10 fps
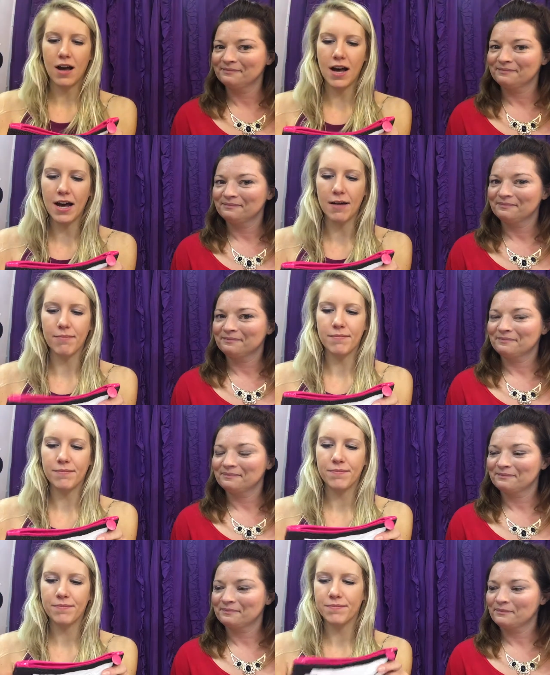Speaker 1: Um,
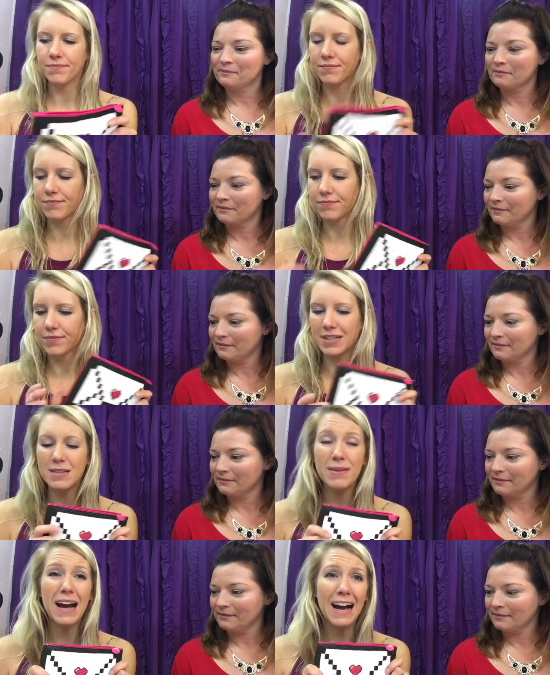to
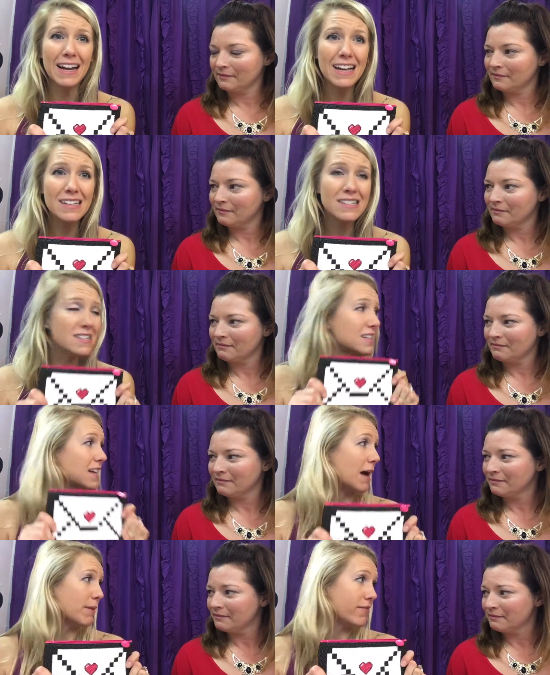be honest,
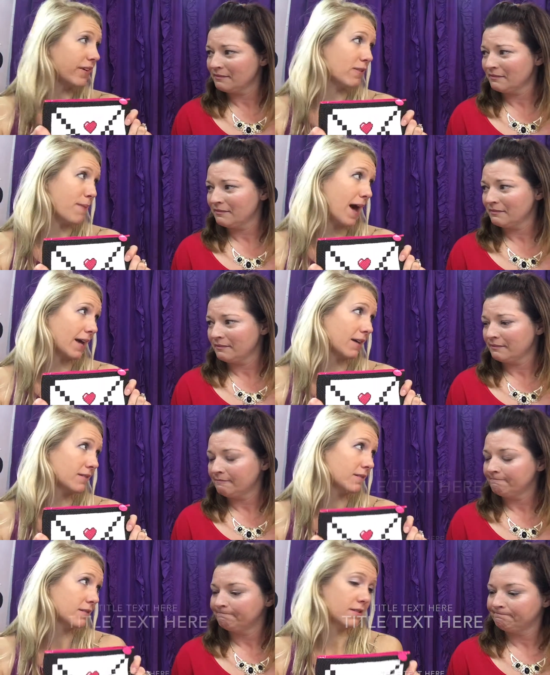not my favorite bag.
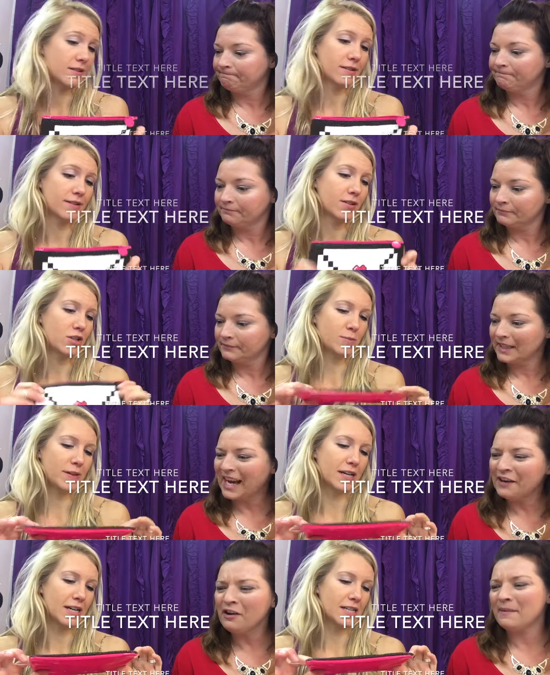Just it
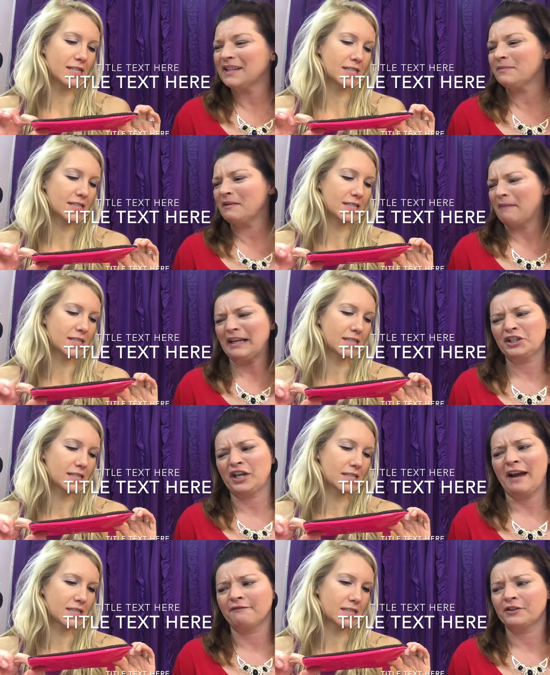kind of reminds
Speaker 2: me of Mine
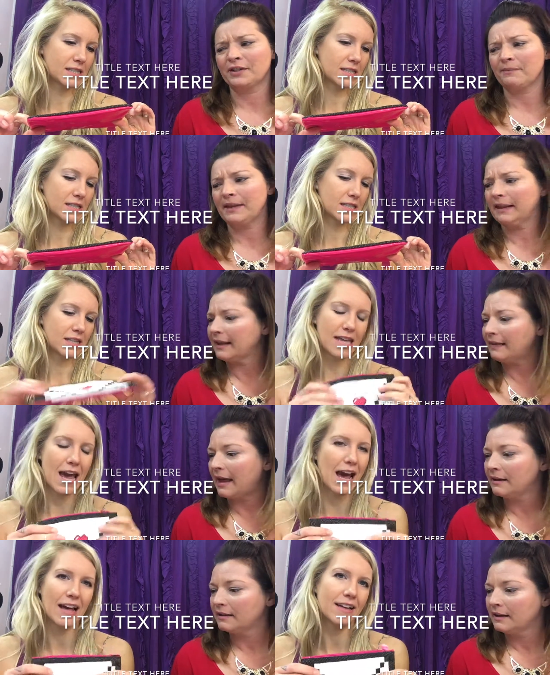Shaft or something like that.
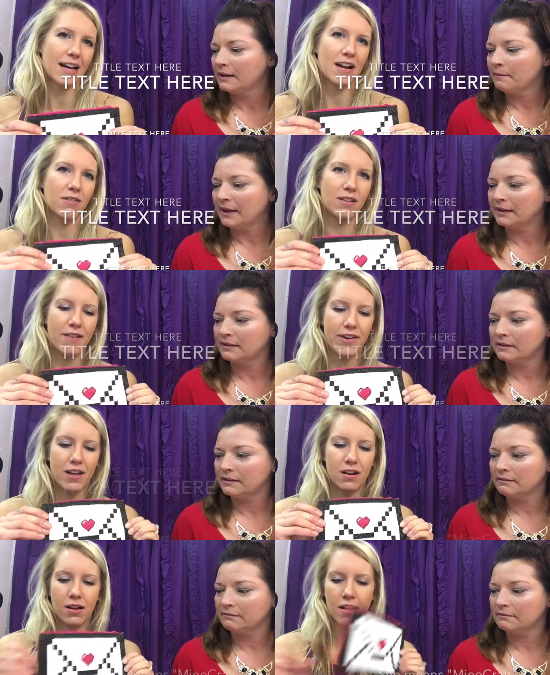Yeah, I don't but love it.
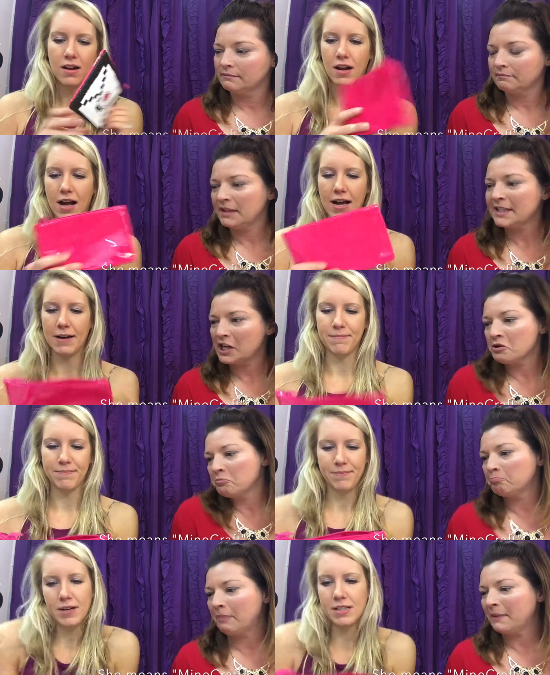It's um,
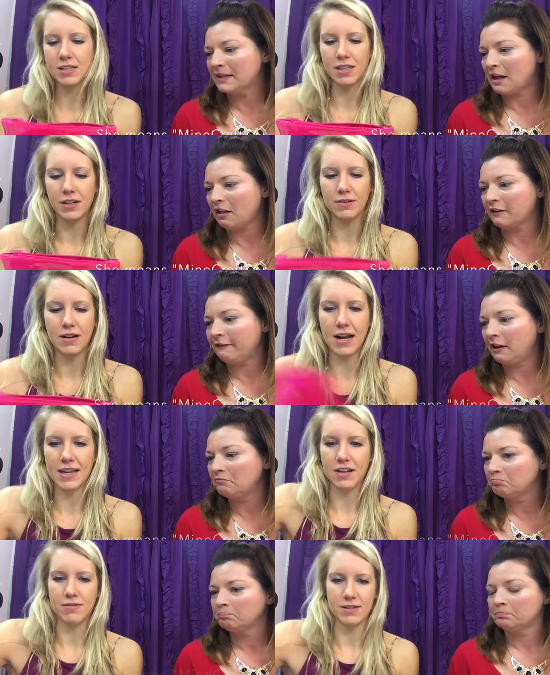cute, but it's, it's cute. colorful. I
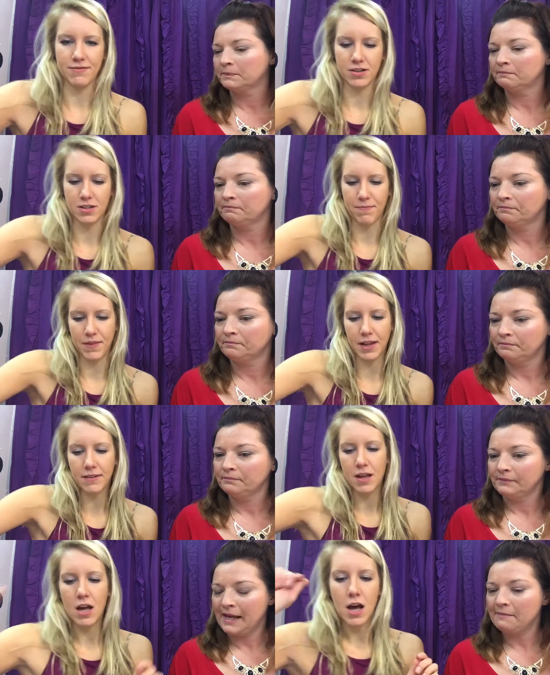
Speaker 1: can use it for something.
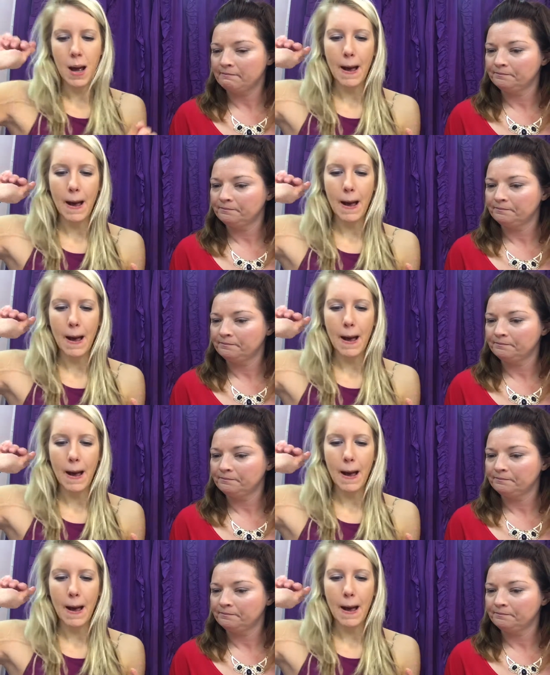Yeah.